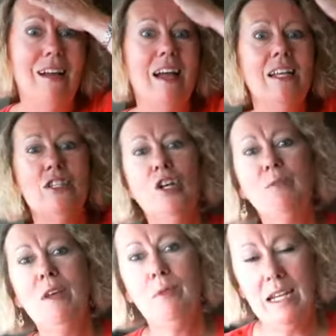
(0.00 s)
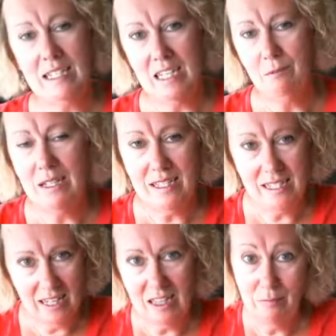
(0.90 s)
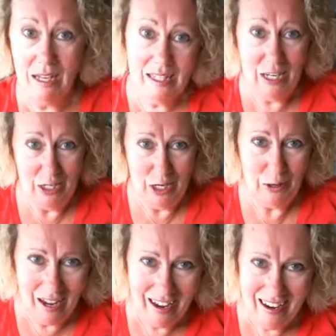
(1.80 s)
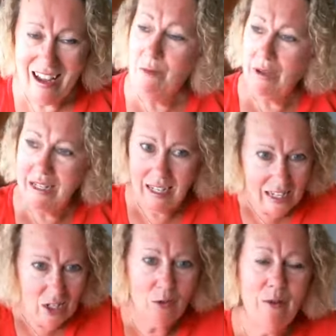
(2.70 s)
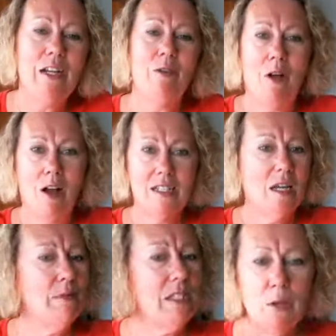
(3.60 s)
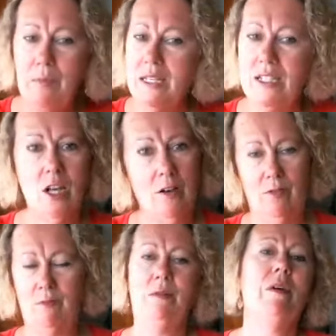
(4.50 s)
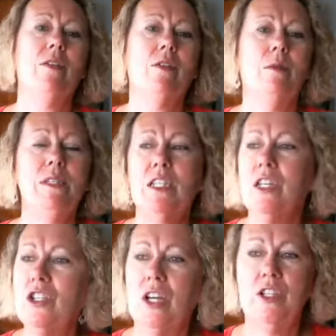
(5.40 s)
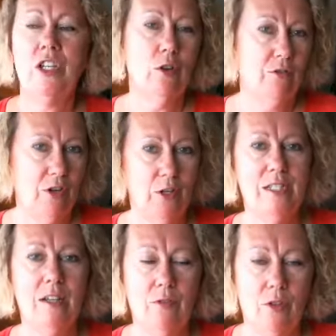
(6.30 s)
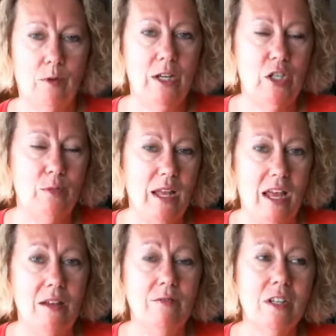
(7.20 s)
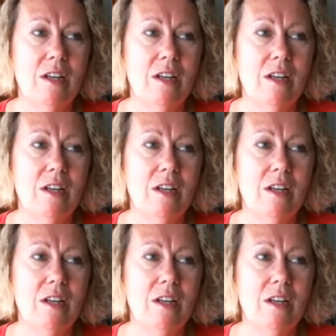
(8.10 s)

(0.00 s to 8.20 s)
It took me about 18 months to get the message, okay? My dad's already crossed. I'm still pissed off at my mother. I'm still judging her fiercely for the way she behaved.